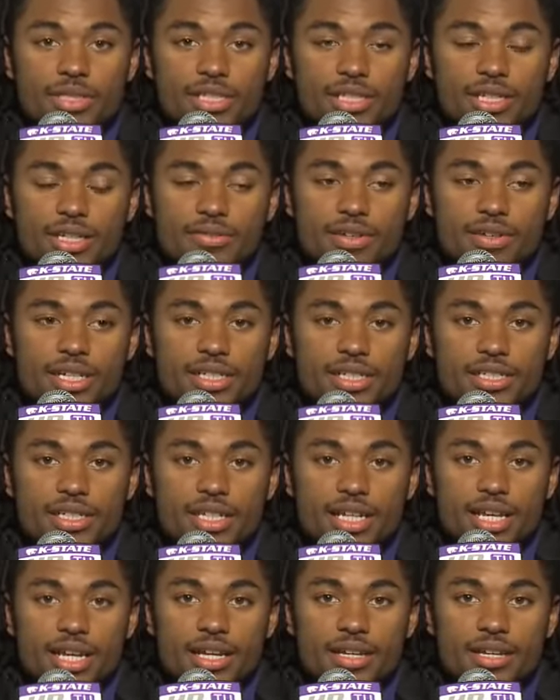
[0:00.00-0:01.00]
took advantage
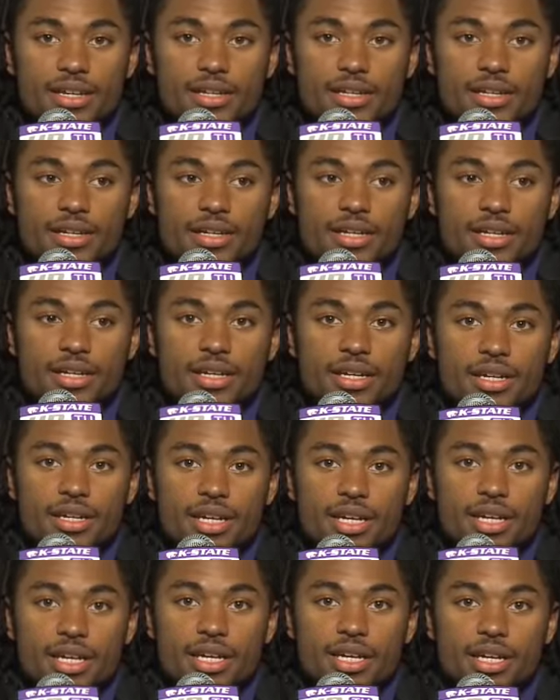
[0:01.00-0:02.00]
of that
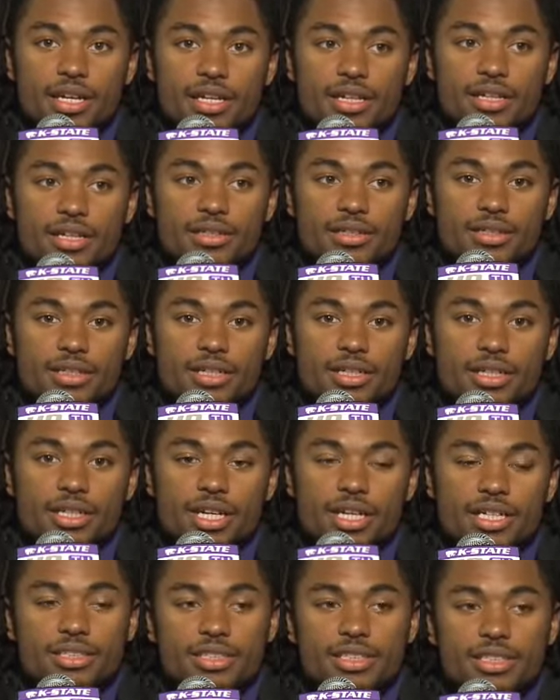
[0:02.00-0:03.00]
and
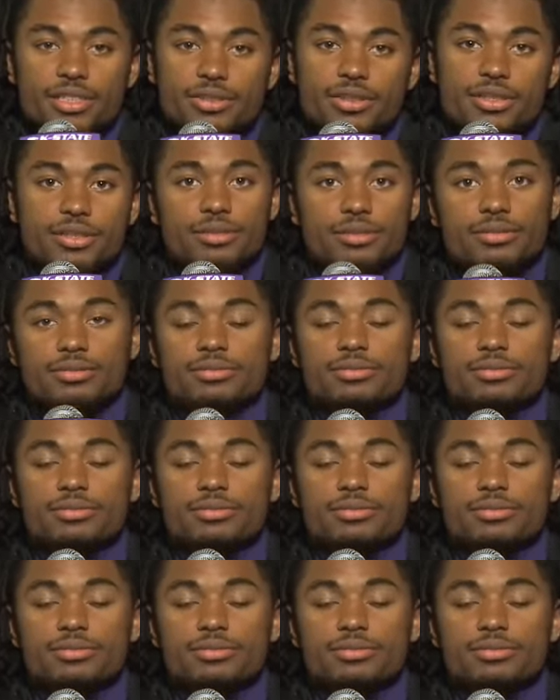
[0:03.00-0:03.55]
executed.